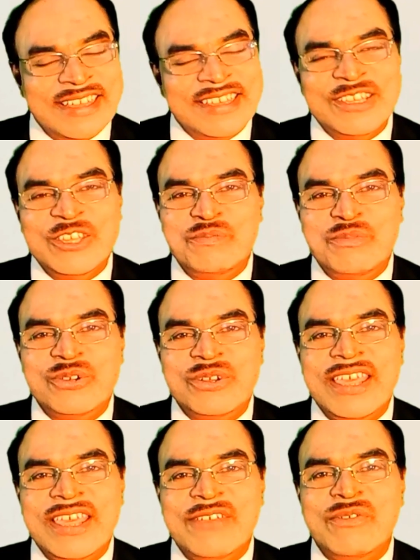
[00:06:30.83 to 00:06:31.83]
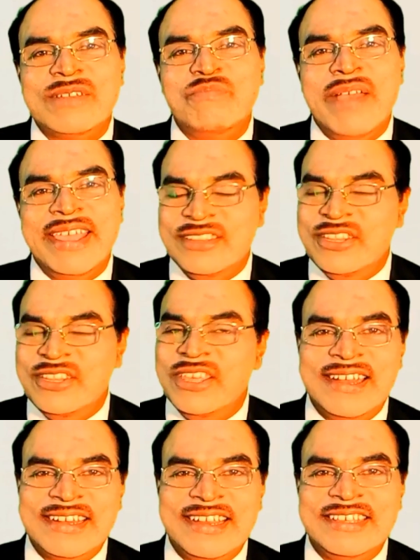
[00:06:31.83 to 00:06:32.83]
input given by the
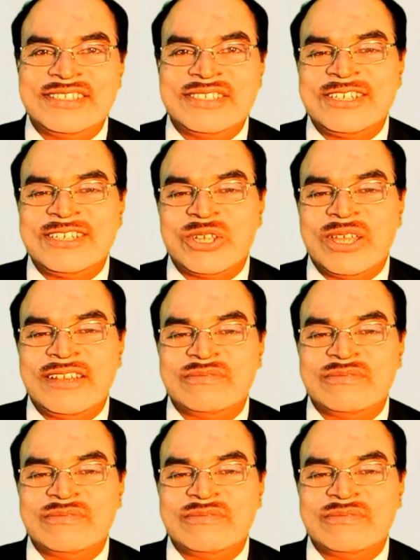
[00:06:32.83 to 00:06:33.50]
organization.